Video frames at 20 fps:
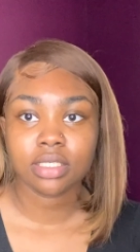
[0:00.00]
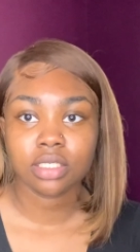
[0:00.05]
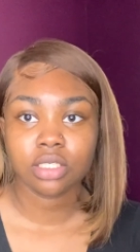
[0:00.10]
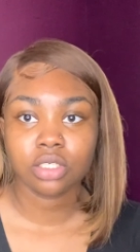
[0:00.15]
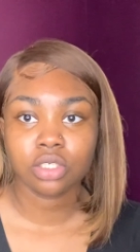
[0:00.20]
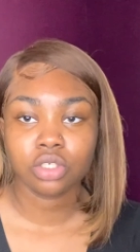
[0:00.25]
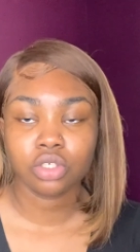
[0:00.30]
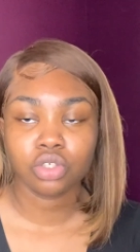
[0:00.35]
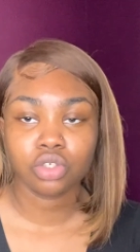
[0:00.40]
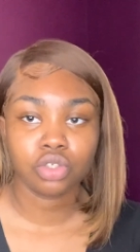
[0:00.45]

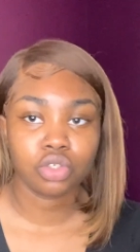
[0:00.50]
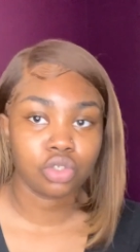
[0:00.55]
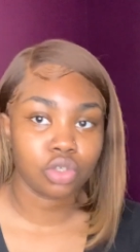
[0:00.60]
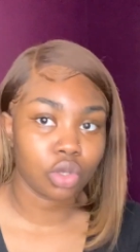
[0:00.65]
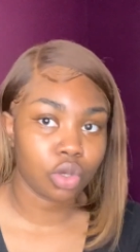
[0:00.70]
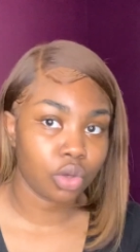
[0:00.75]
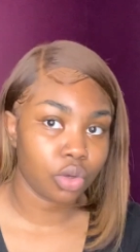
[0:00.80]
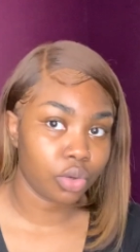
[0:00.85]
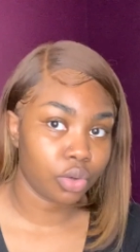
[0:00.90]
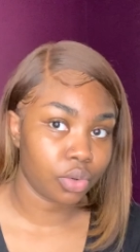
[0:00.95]

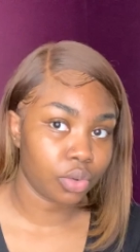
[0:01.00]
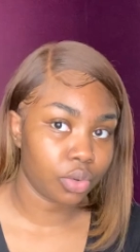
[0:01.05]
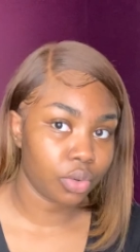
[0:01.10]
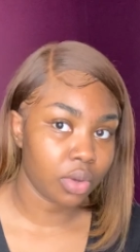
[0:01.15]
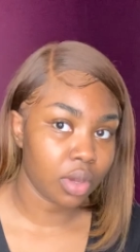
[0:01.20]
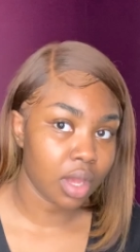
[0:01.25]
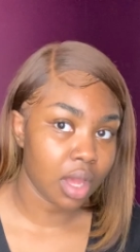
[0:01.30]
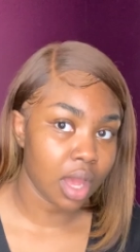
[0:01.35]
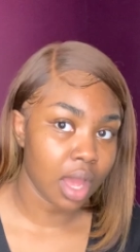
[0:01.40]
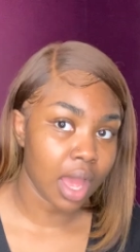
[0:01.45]
So
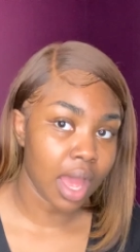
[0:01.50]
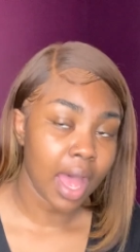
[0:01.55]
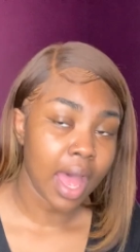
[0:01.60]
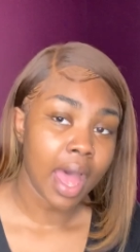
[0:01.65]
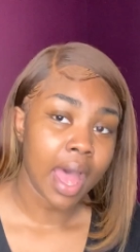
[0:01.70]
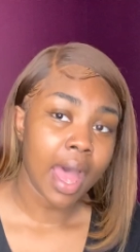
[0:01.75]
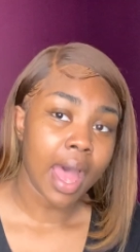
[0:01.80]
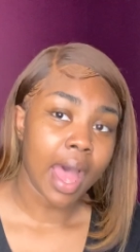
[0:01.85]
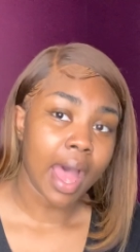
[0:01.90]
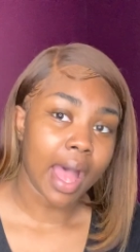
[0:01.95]

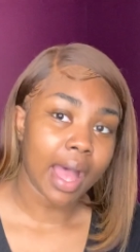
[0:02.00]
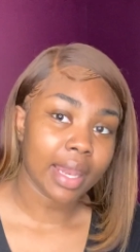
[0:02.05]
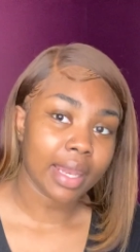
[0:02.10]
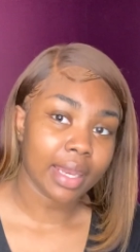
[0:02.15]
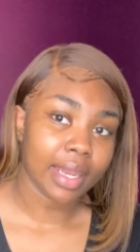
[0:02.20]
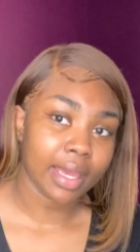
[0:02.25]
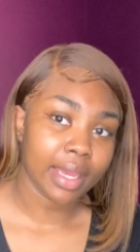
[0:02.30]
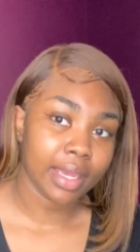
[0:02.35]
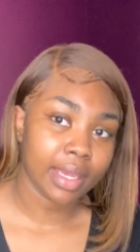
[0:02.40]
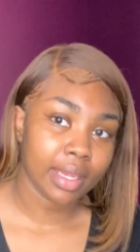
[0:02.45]
I
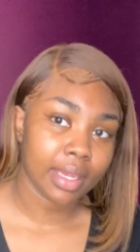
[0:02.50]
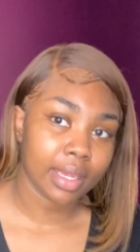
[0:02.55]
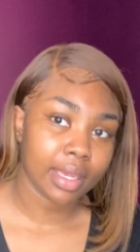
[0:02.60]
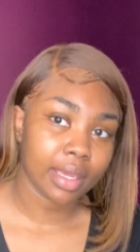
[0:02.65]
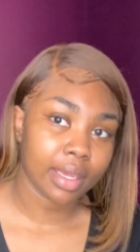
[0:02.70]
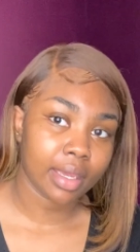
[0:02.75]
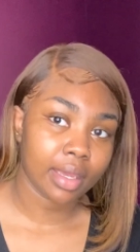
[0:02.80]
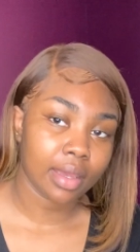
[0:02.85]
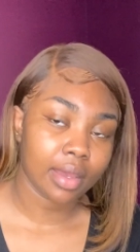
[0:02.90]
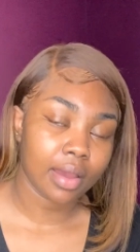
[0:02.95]
like
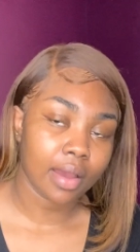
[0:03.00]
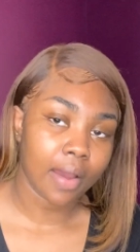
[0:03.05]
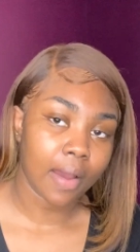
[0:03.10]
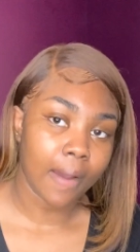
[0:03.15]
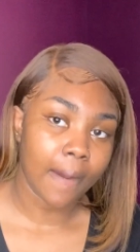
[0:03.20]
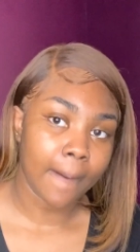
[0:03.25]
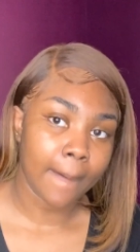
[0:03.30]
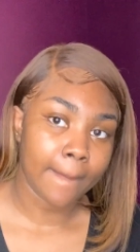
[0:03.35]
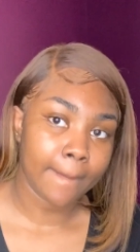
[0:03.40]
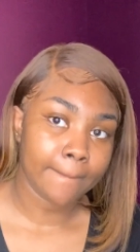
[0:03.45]

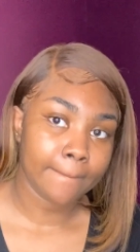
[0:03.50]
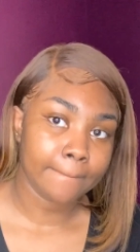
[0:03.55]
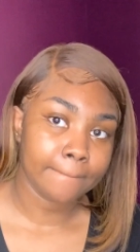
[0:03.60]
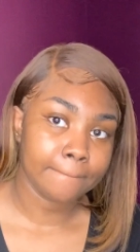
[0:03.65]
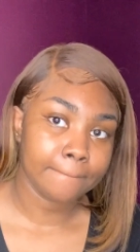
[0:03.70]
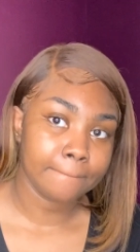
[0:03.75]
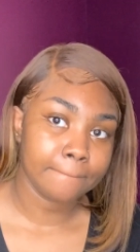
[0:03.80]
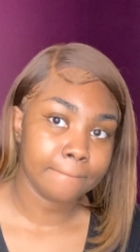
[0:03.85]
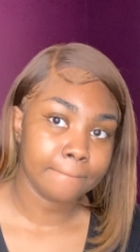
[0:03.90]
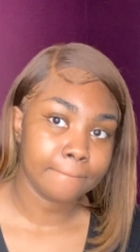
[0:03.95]

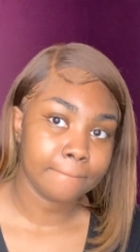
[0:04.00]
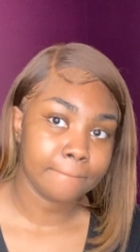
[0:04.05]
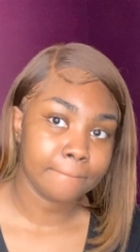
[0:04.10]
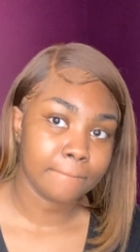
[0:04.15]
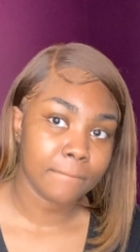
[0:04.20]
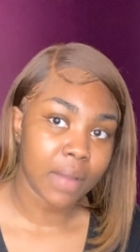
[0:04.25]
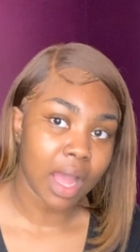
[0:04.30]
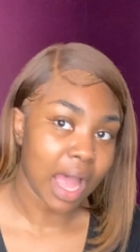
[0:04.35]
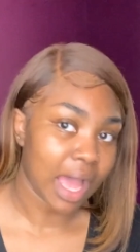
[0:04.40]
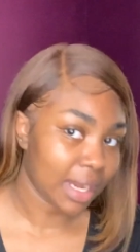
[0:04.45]

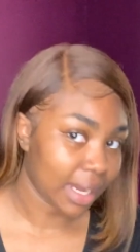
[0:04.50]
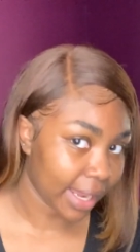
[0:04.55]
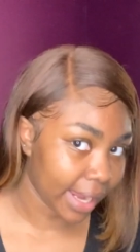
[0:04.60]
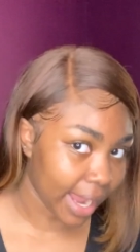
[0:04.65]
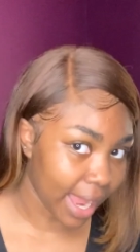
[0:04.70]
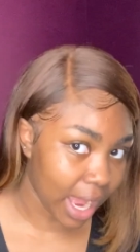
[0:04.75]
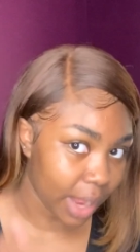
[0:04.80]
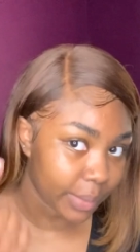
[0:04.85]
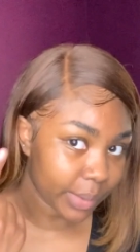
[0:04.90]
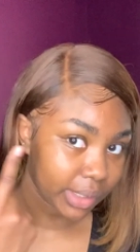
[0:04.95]

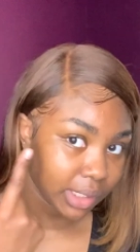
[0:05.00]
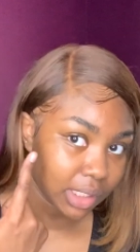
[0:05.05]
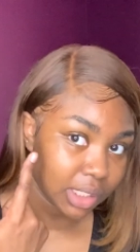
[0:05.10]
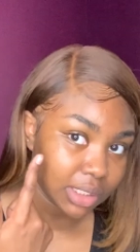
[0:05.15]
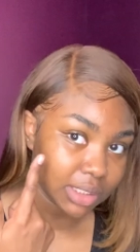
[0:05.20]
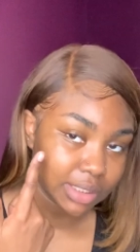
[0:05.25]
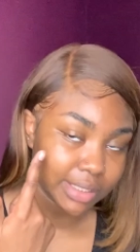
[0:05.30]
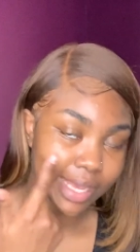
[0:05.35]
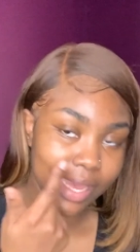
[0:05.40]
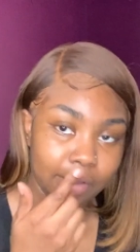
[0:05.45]
how it looks
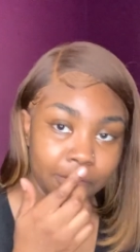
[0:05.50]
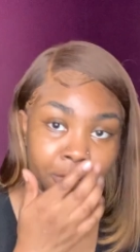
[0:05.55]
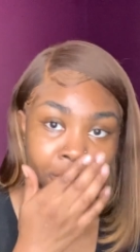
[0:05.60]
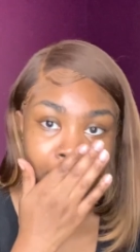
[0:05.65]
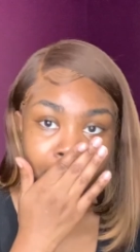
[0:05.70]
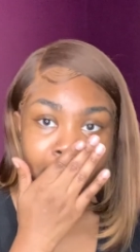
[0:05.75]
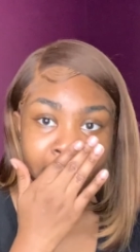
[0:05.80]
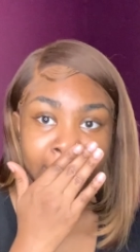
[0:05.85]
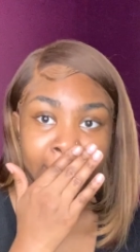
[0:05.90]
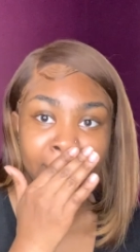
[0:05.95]
now on me,
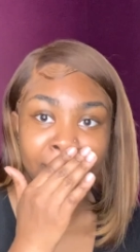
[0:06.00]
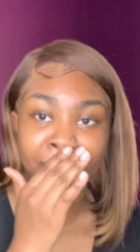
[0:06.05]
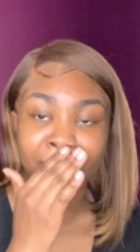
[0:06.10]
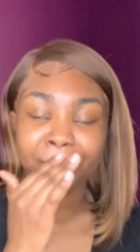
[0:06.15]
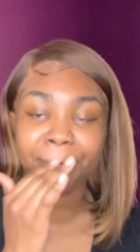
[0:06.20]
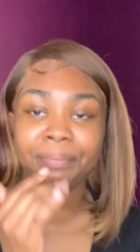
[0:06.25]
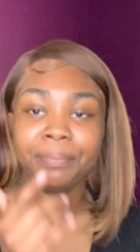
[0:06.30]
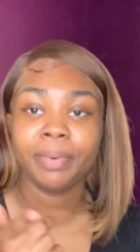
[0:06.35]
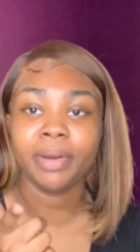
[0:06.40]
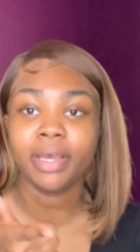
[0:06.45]

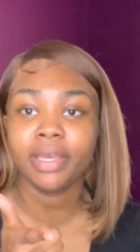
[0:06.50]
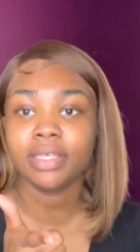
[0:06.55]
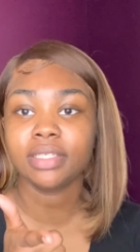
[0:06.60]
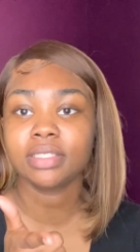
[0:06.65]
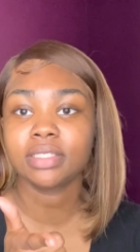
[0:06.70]
but